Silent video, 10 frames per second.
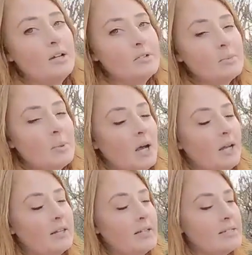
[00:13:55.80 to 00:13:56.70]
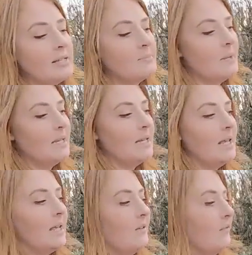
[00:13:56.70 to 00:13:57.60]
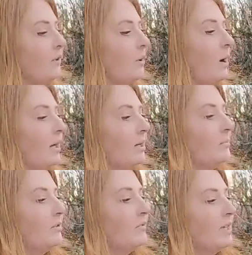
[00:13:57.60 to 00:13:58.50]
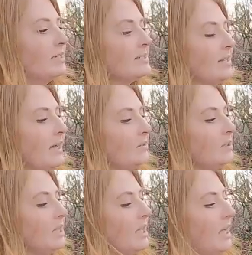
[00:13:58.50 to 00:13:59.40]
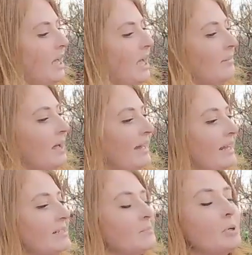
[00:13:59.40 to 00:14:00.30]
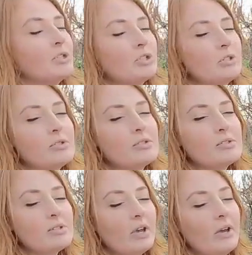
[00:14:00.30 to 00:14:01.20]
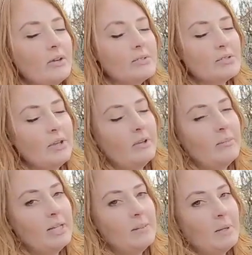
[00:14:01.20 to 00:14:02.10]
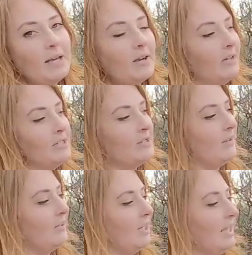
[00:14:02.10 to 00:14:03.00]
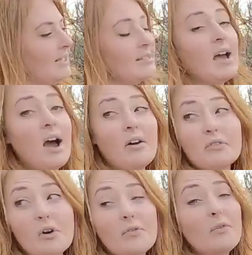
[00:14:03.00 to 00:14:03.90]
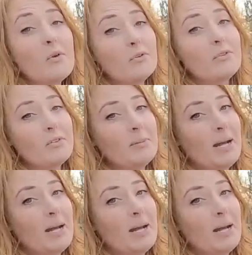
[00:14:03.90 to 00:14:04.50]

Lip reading: an old plant. This has been here for quite a number of years now, and it has produced so many blackcurrants over the years. I've got 4 of